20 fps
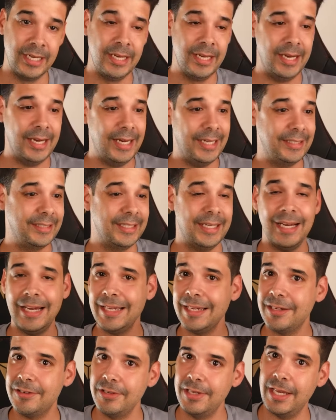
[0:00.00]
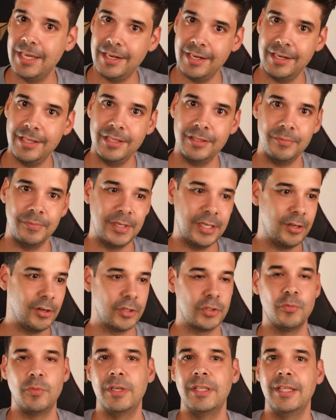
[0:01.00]
And I created it
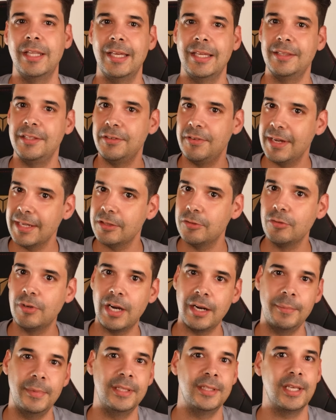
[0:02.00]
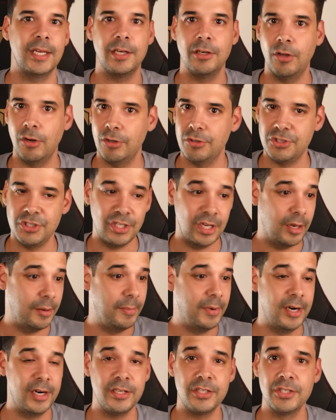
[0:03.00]
because when the direct-to-garment technology
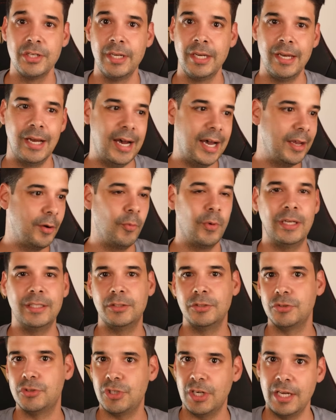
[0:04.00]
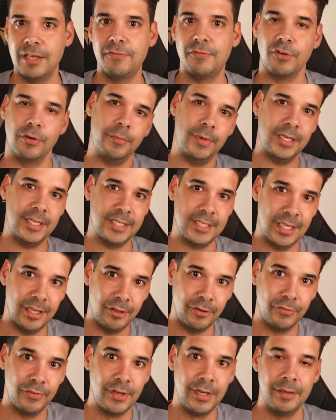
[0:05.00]
emerged, I want to try it for
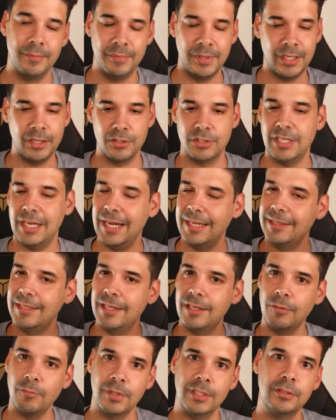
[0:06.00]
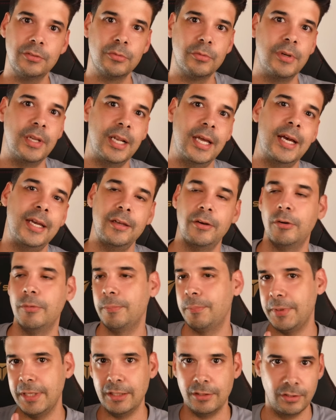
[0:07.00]
myself because I didn't want to rely on
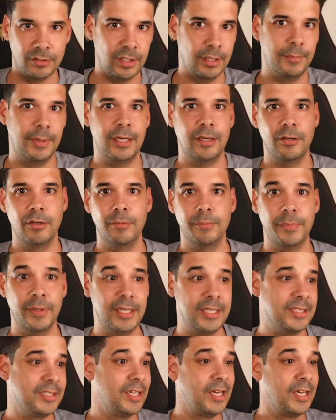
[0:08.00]
print-on-demand companies.